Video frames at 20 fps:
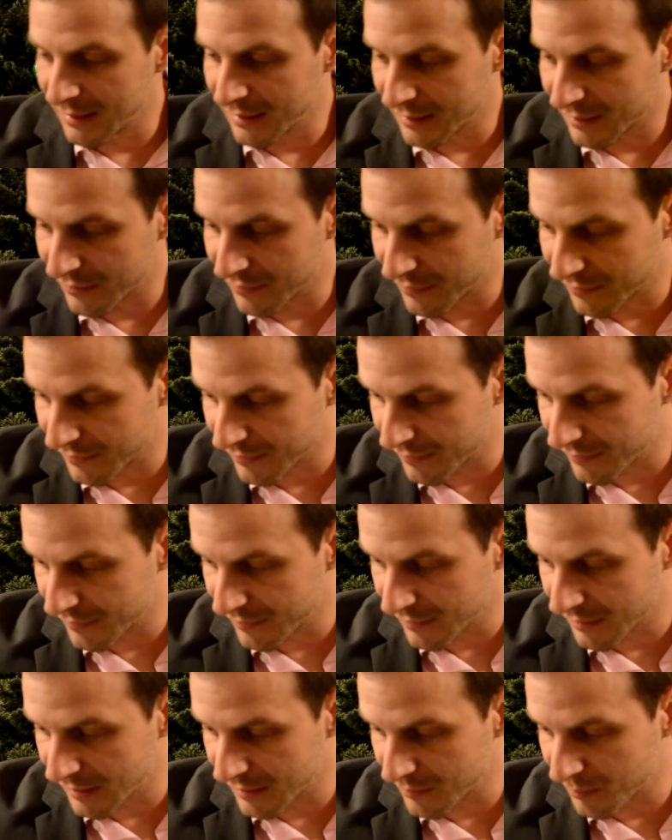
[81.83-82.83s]

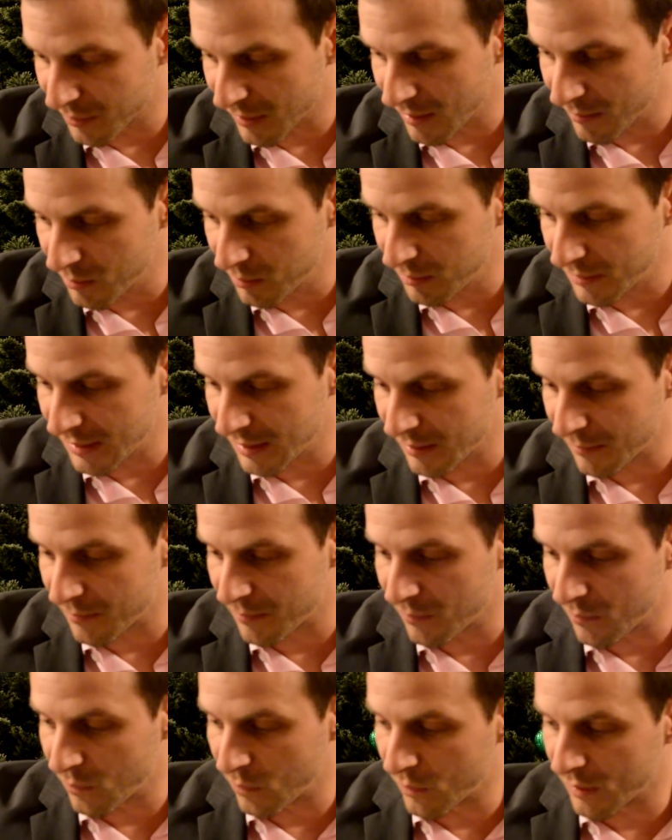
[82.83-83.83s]
it's probably
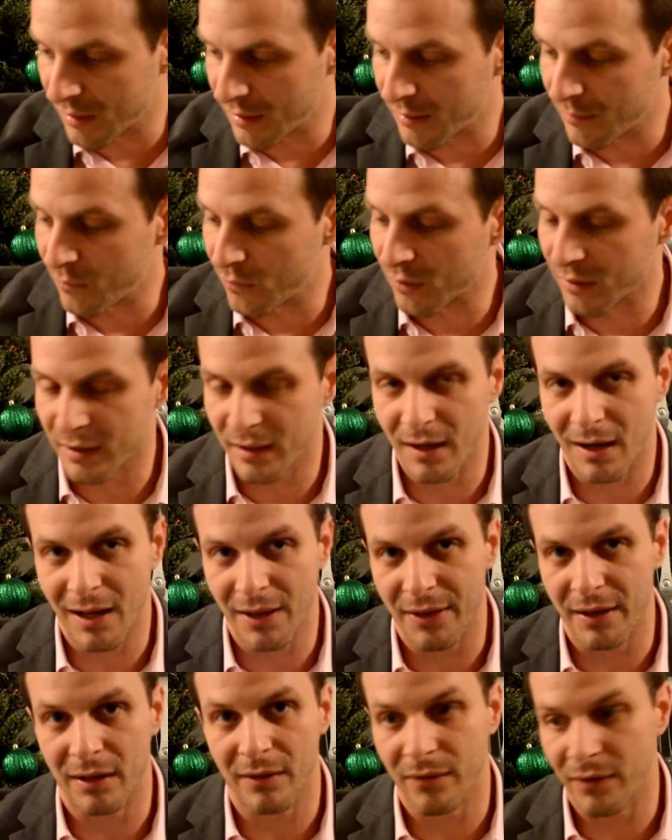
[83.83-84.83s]
one of the more
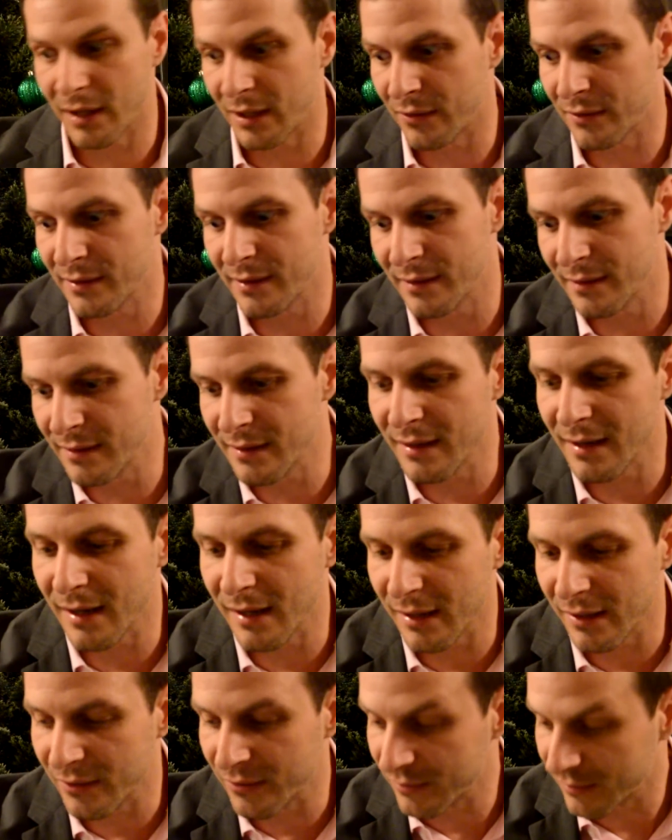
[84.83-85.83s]
gothic fragrances that I
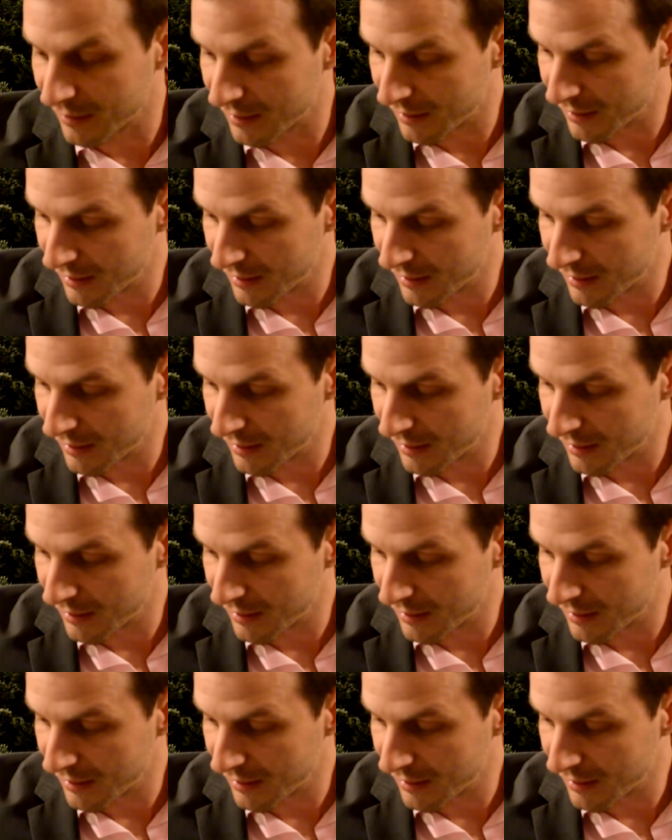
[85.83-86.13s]
own.